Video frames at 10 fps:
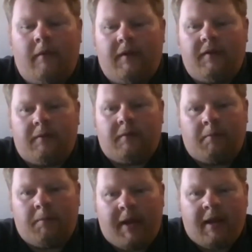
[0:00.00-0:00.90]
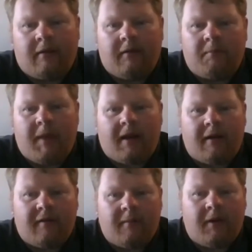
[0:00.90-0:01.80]
This pin
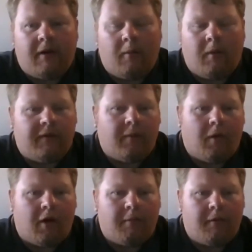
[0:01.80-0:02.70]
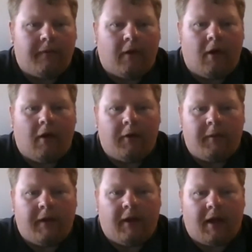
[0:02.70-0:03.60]
mechanism here wasn't waterproof at
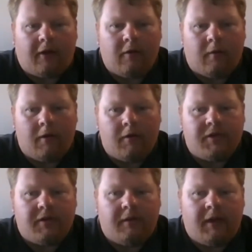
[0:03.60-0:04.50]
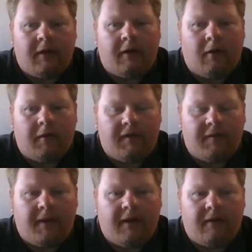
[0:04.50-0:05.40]
all. You get a lot of corrosion in here on
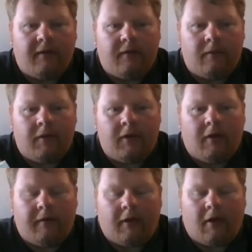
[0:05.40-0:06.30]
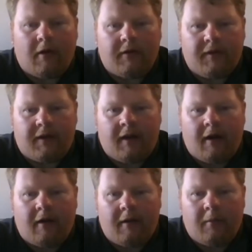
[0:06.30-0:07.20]
these pins. If the car set
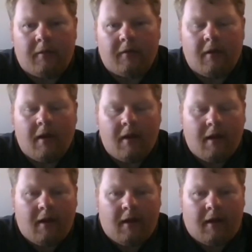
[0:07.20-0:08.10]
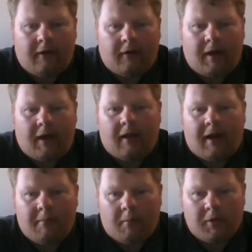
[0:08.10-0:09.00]
in an area where, had
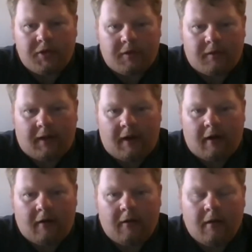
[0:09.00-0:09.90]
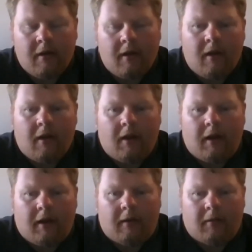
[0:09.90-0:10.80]
a lot of moisture in the air
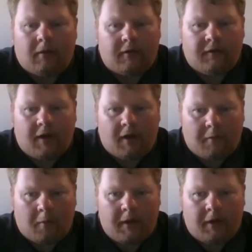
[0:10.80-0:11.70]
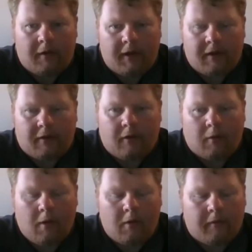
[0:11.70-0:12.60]
or set over winter, it could
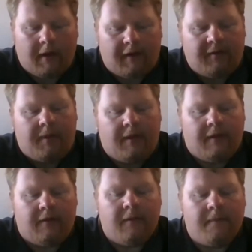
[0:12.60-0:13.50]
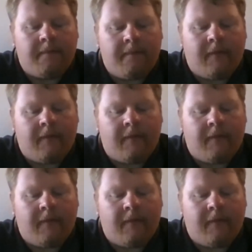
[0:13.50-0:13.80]
corrode around these pins.